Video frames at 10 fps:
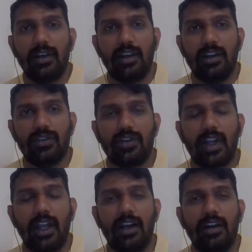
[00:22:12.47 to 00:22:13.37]
into your
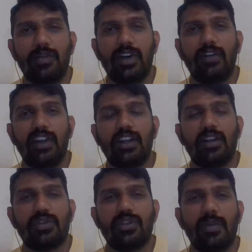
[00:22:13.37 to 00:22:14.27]
head, but when it
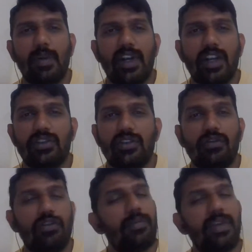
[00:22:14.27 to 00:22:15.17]
comes to implementation
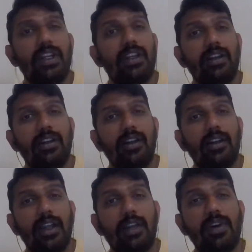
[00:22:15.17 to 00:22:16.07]
you won't be
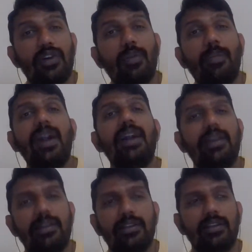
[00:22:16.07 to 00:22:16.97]
able to
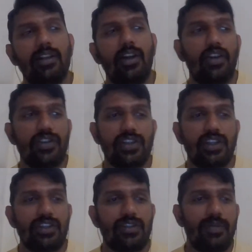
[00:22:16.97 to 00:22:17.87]
build. The
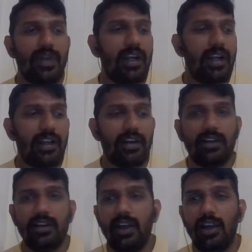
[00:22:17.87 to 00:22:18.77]
logic is built
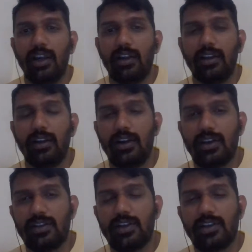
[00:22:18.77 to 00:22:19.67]
and the
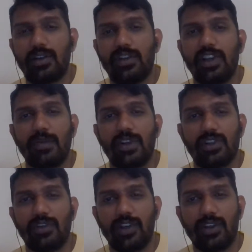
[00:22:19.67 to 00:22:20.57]
results are only
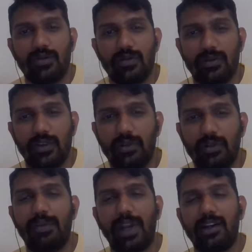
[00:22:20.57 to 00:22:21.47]
measured when you do
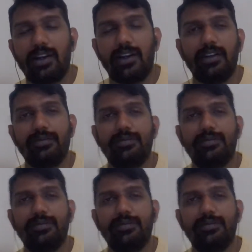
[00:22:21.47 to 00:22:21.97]
it practically.